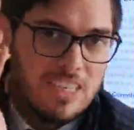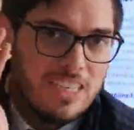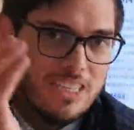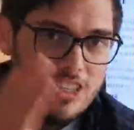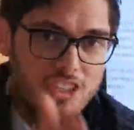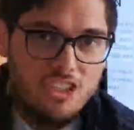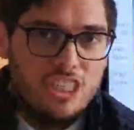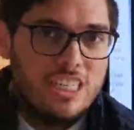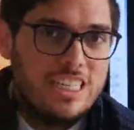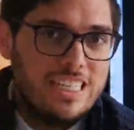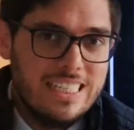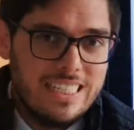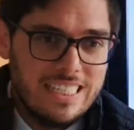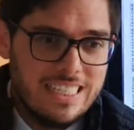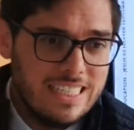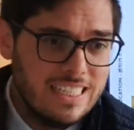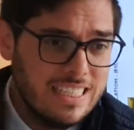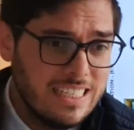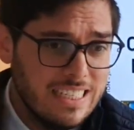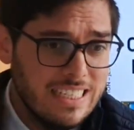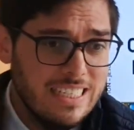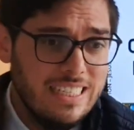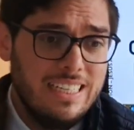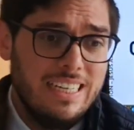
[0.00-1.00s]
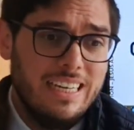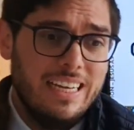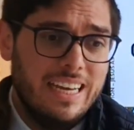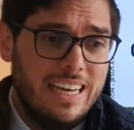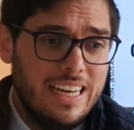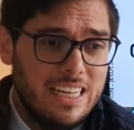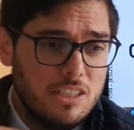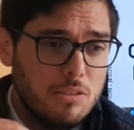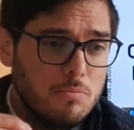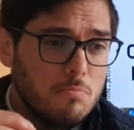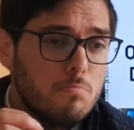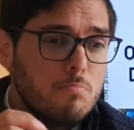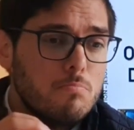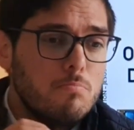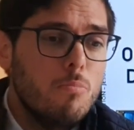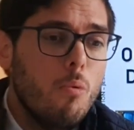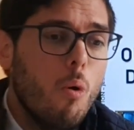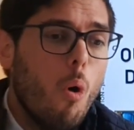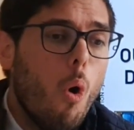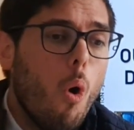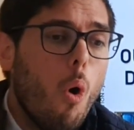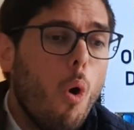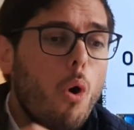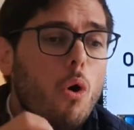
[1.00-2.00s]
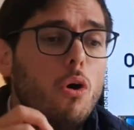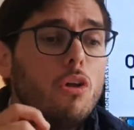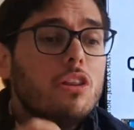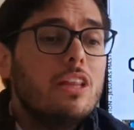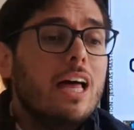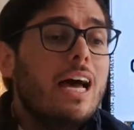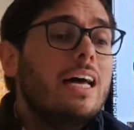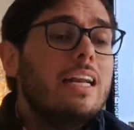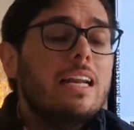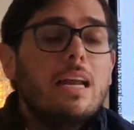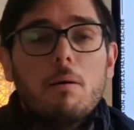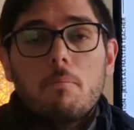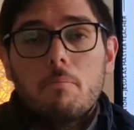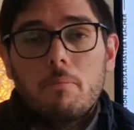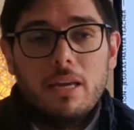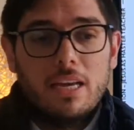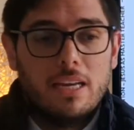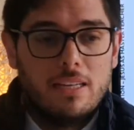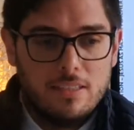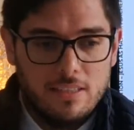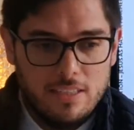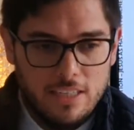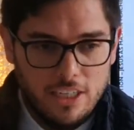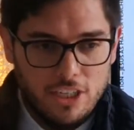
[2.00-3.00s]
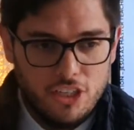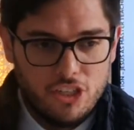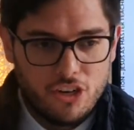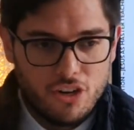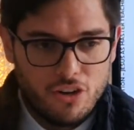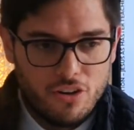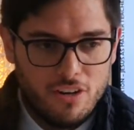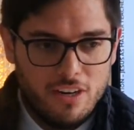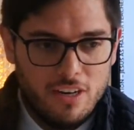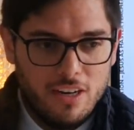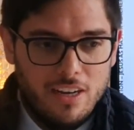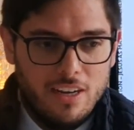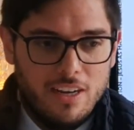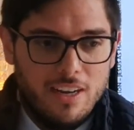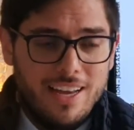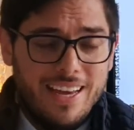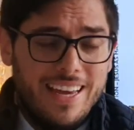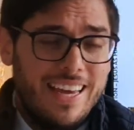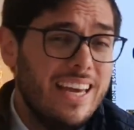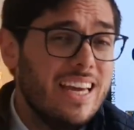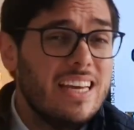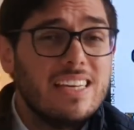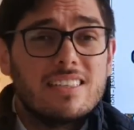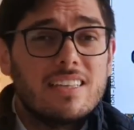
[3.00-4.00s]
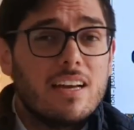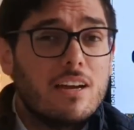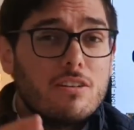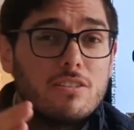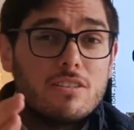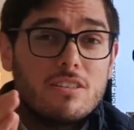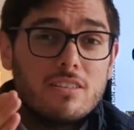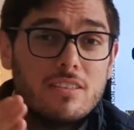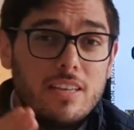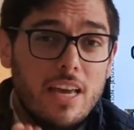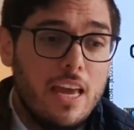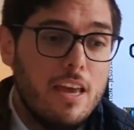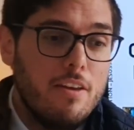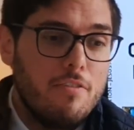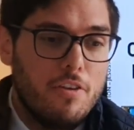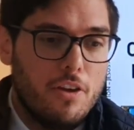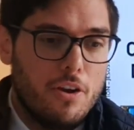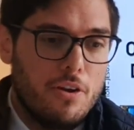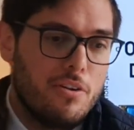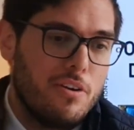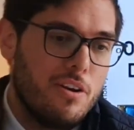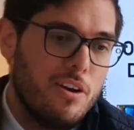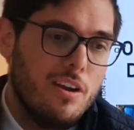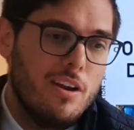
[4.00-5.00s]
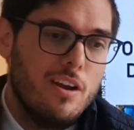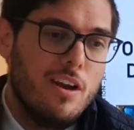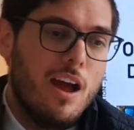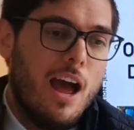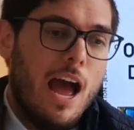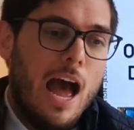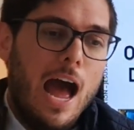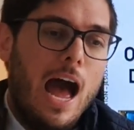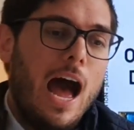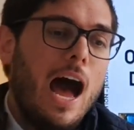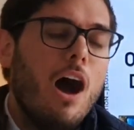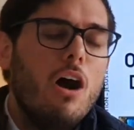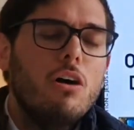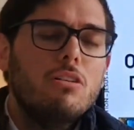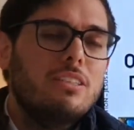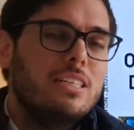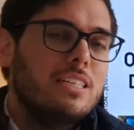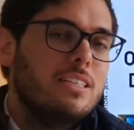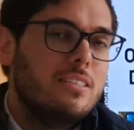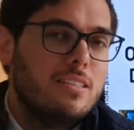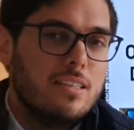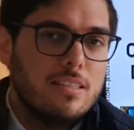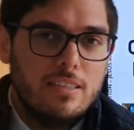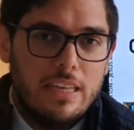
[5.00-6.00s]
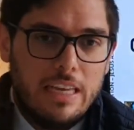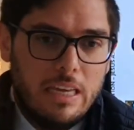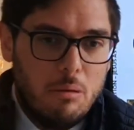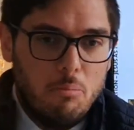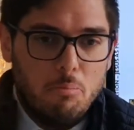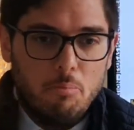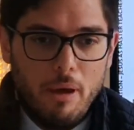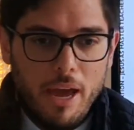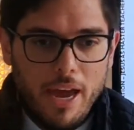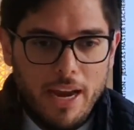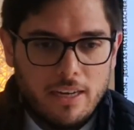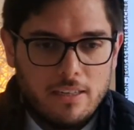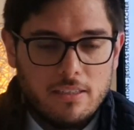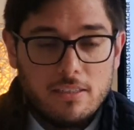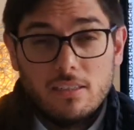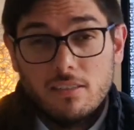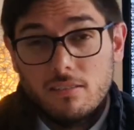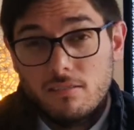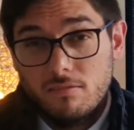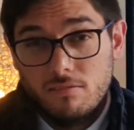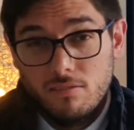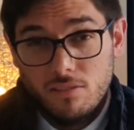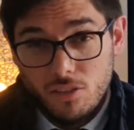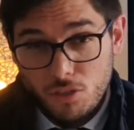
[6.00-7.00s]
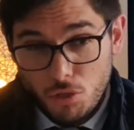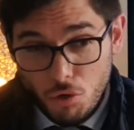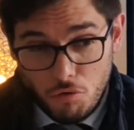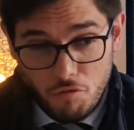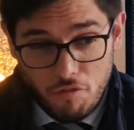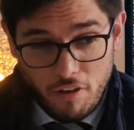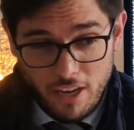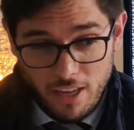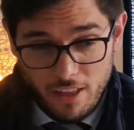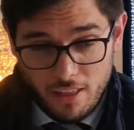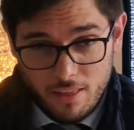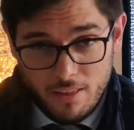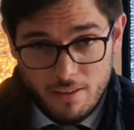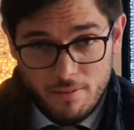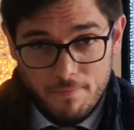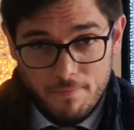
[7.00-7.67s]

Jesus is more than a mere teacher. He is our Savior. How does this impact your faith?